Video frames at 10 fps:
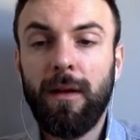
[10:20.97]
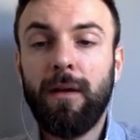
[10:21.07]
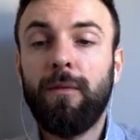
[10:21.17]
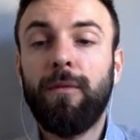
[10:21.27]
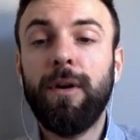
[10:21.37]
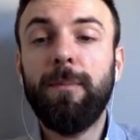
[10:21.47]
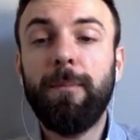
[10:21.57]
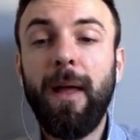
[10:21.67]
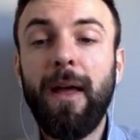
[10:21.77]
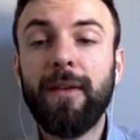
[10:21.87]
For the
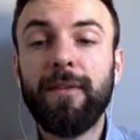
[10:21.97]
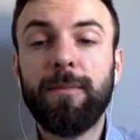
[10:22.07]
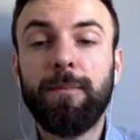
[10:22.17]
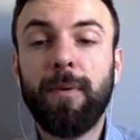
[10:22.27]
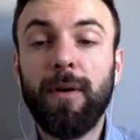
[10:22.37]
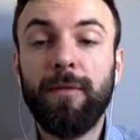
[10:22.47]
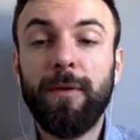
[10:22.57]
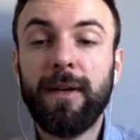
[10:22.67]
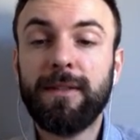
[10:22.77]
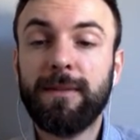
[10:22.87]
past
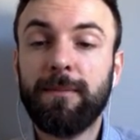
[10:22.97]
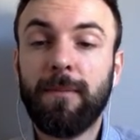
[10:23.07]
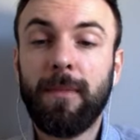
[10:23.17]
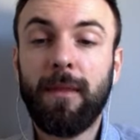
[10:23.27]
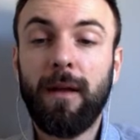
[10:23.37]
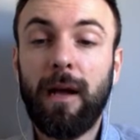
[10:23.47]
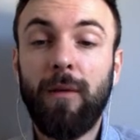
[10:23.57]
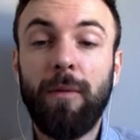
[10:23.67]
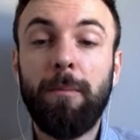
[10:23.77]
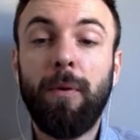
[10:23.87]
perfect,
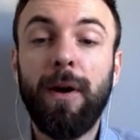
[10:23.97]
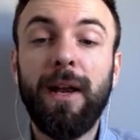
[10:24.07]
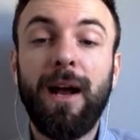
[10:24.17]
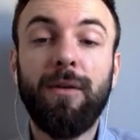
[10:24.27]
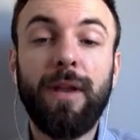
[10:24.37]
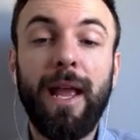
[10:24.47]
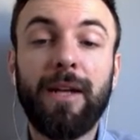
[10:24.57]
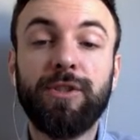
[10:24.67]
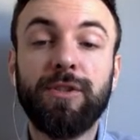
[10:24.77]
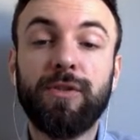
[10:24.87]
we point out
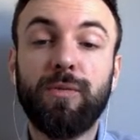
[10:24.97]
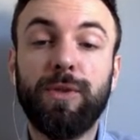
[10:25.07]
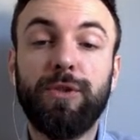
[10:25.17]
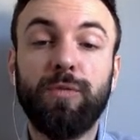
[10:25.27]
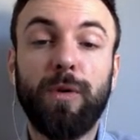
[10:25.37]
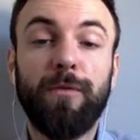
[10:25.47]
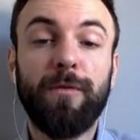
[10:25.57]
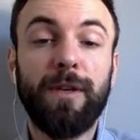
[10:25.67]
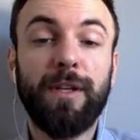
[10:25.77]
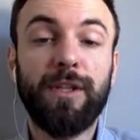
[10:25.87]
actions which were
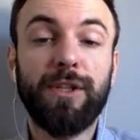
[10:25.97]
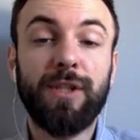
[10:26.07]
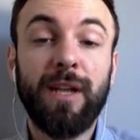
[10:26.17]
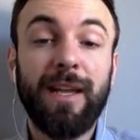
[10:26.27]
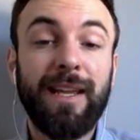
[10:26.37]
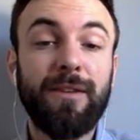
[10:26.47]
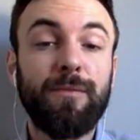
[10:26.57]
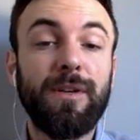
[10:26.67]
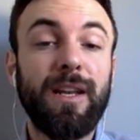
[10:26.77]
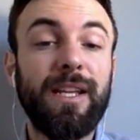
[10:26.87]
finished in
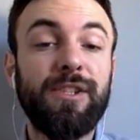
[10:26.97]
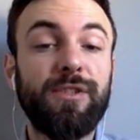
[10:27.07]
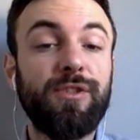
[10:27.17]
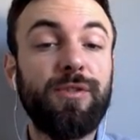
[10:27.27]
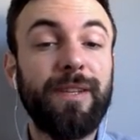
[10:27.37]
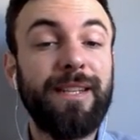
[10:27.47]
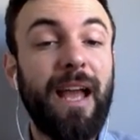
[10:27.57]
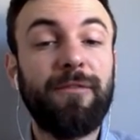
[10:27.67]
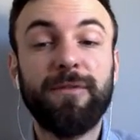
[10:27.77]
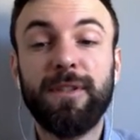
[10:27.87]
relation to a
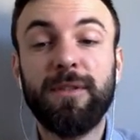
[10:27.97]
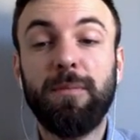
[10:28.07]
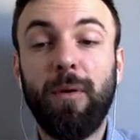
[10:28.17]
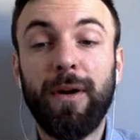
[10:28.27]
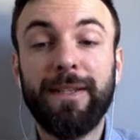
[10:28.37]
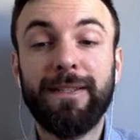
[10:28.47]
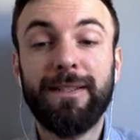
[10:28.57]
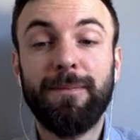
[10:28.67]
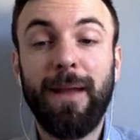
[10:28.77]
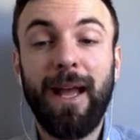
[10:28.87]
definite point in
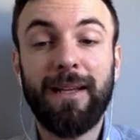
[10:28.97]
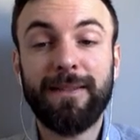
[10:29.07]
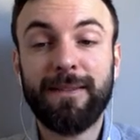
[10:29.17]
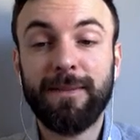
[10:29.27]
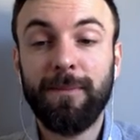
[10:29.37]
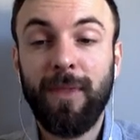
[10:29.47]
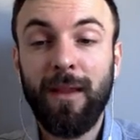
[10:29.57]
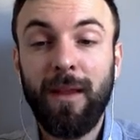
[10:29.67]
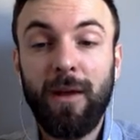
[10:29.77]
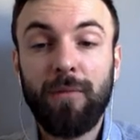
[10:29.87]
the past,
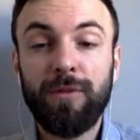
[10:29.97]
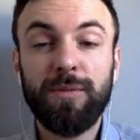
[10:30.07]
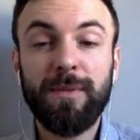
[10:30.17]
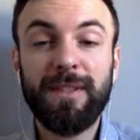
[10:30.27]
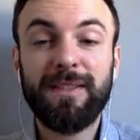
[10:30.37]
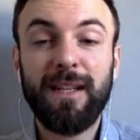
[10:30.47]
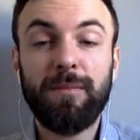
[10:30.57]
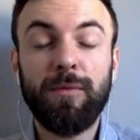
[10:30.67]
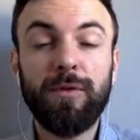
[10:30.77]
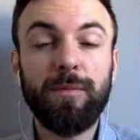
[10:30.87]
which means
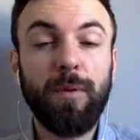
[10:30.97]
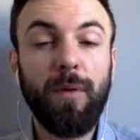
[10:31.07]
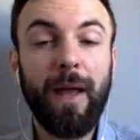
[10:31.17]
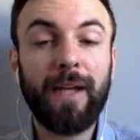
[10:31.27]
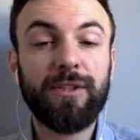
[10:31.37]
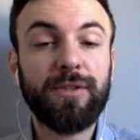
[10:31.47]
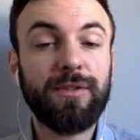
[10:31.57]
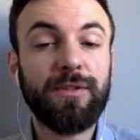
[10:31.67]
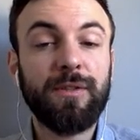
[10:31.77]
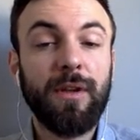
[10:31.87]
that multiple
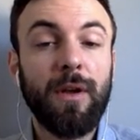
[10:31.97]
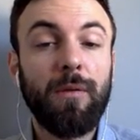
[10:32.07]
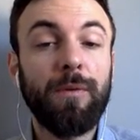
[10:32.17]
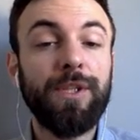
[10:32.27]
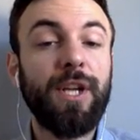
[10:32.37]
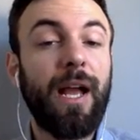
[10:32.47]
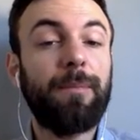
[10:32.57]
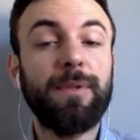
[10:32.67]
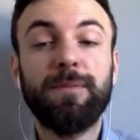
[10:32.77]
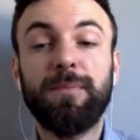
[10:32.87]
actions which
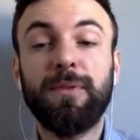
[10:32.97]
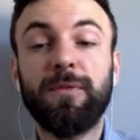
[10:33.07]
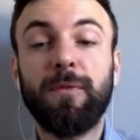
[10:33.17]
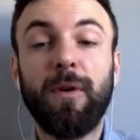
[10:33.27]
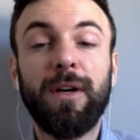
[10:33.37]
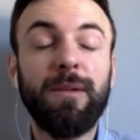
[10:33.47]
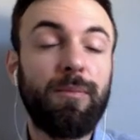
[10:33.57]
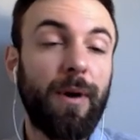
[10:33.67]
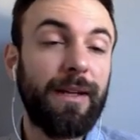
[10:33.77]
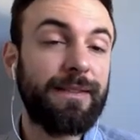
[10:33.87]
happened before the
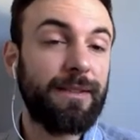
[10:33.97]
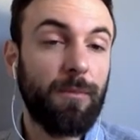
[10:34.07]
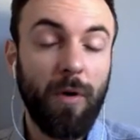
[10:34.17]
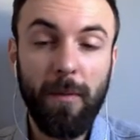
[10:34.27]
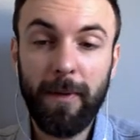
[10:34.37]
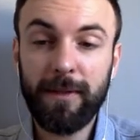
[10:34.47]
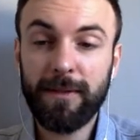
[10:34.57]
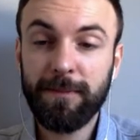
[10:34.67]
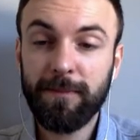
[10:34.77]
present moment.